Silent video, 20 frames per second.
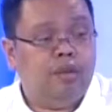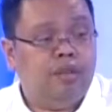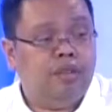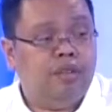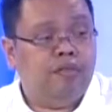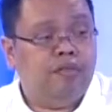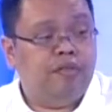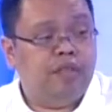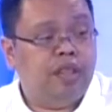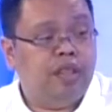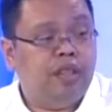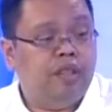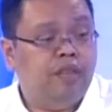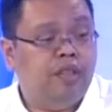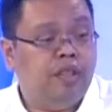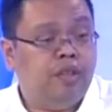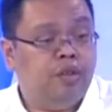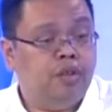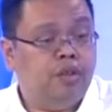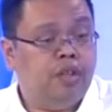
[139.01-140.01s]
was a very,
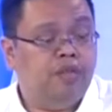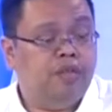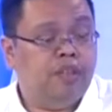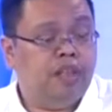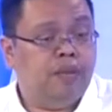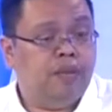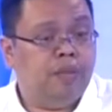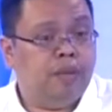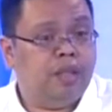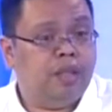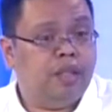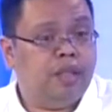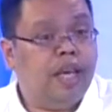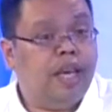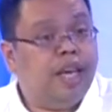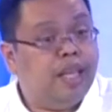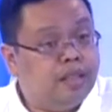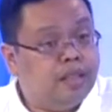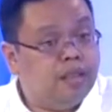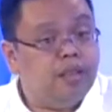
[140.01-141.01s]
very good development.
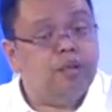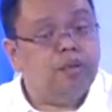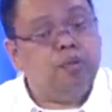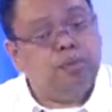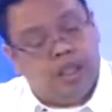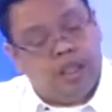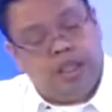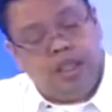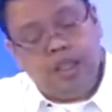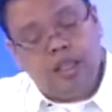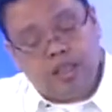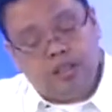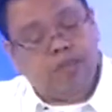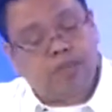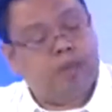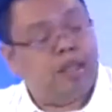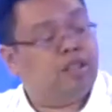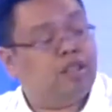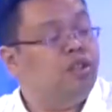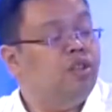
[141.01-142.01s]
And we
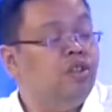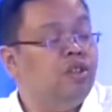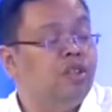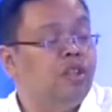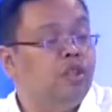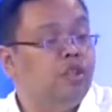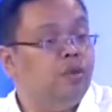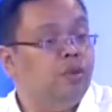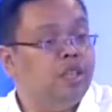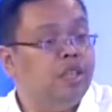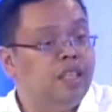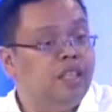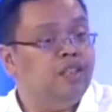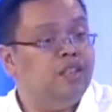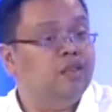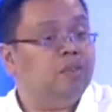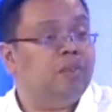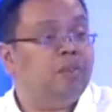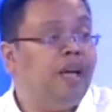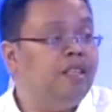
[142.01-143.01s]
expect to continue it and
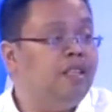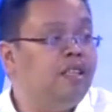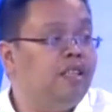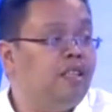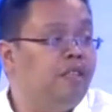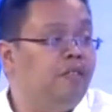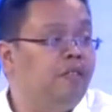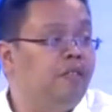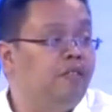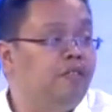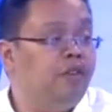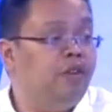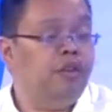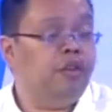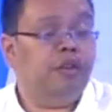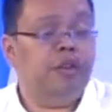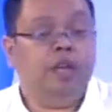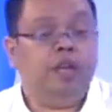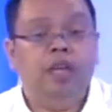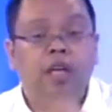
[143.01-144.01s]
expand it even
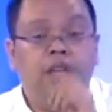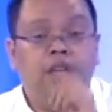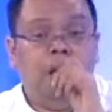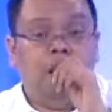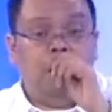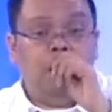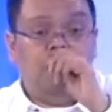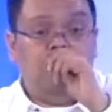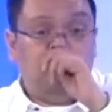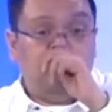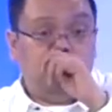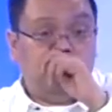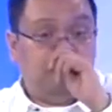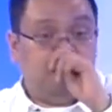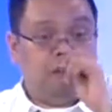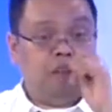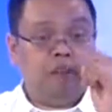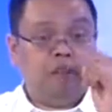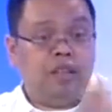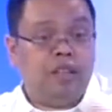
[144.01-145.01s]
further. One
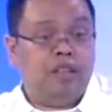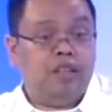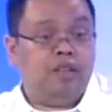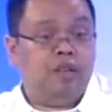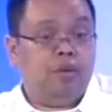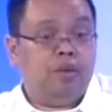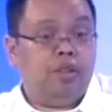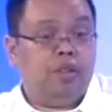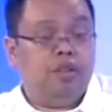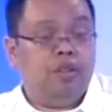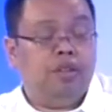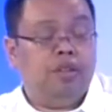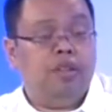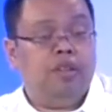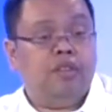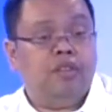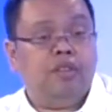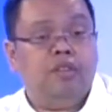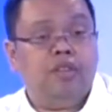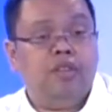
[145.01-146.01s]
of the things that we
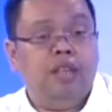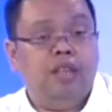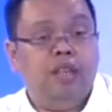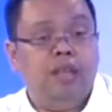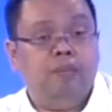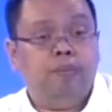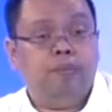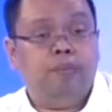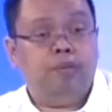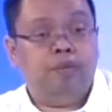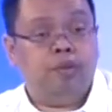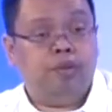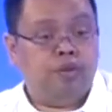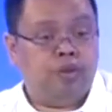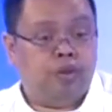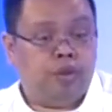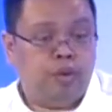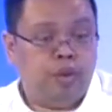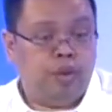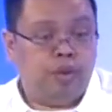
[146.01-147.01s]
noticed
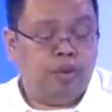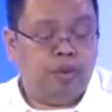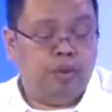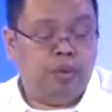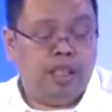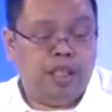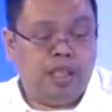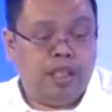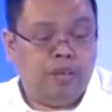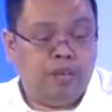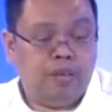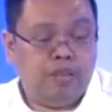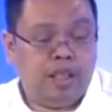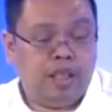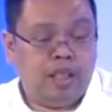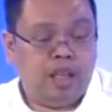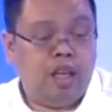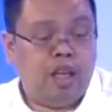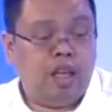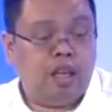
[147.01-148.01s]
throughout the weekend was
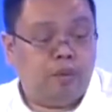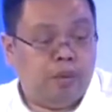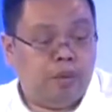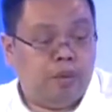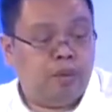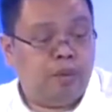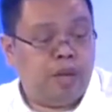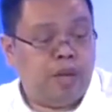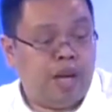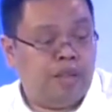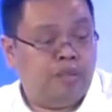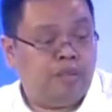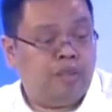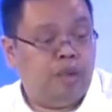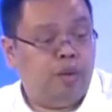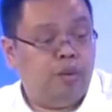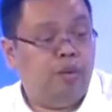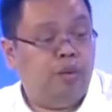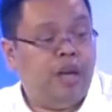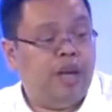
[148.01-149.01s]
that a lot of people were
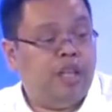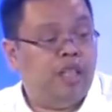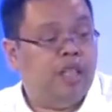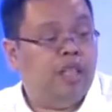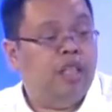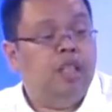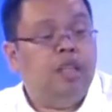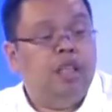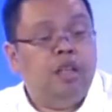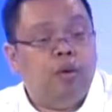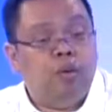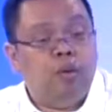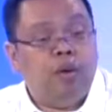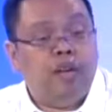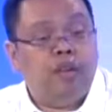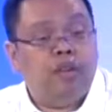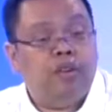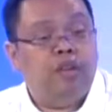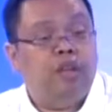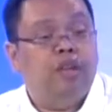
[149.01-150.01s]
asking why
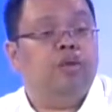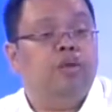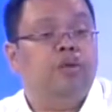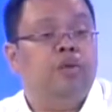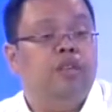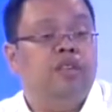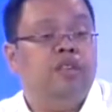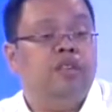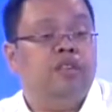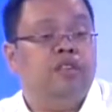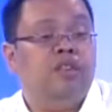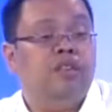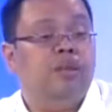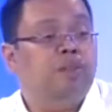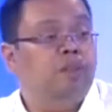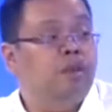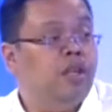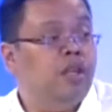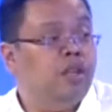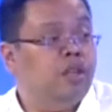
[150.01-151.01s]
there weren't
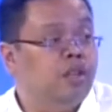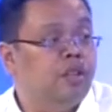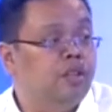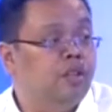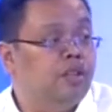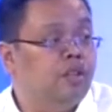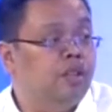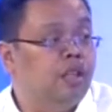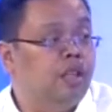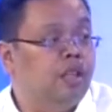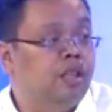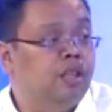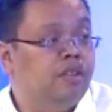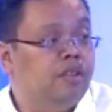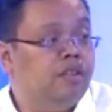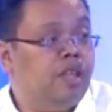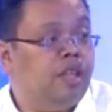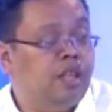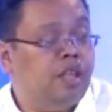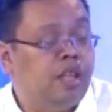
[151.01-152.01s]
similar
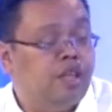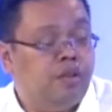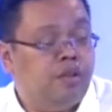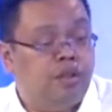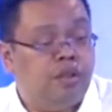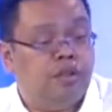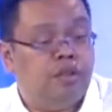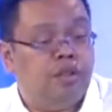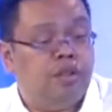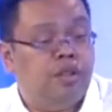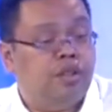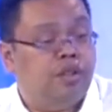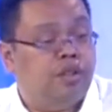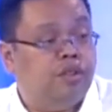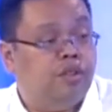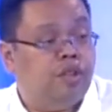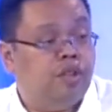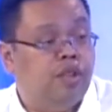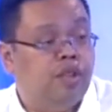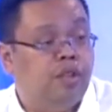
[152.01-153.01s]
satellite
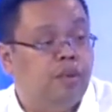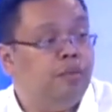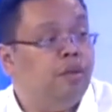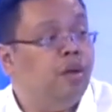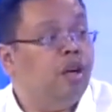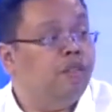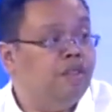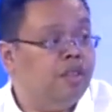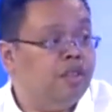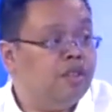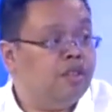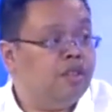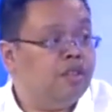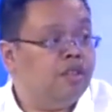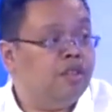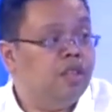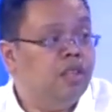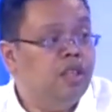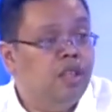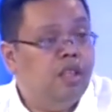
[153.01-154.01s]
registrations in the provinces.